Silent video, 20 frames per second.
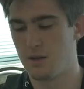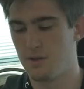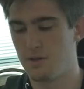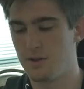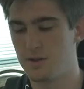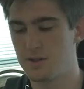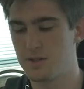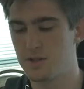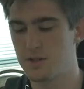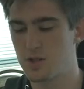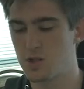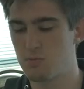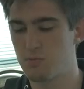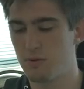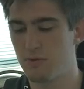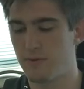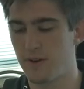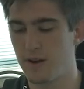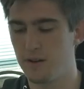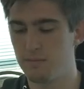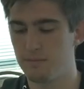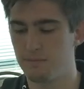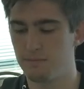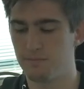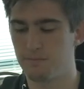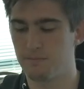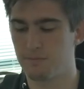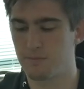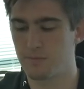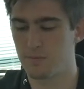This is to prevent
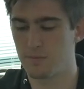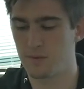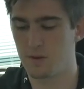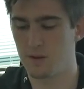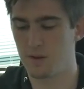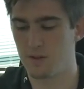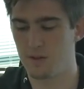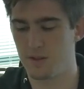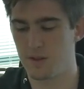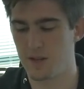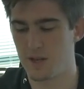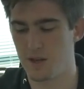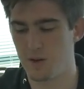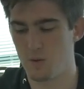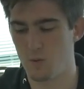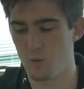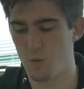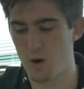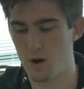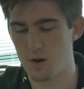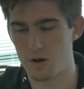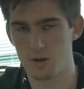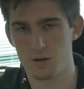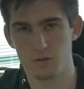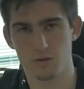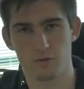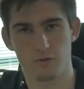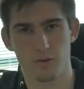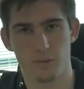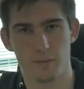the water
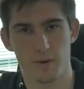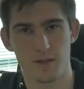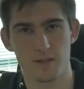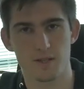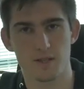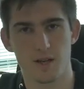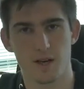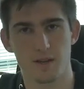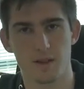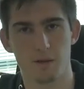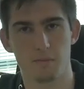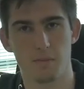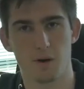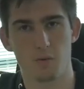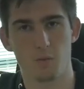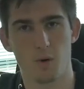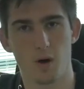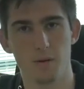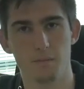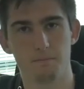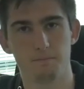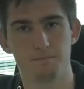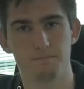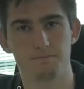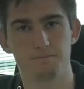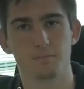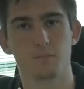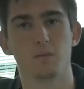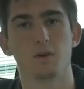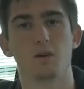from inside the Mudwatt
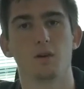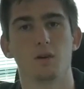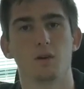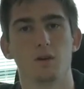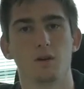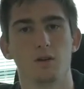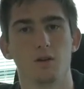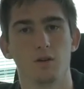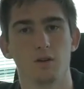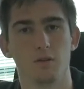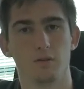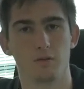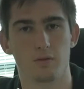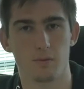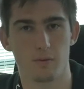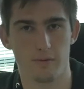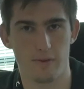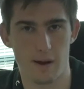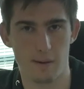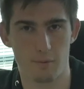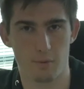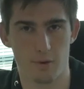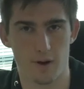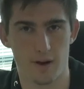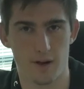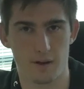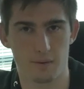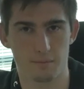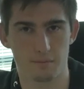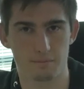from evaporating.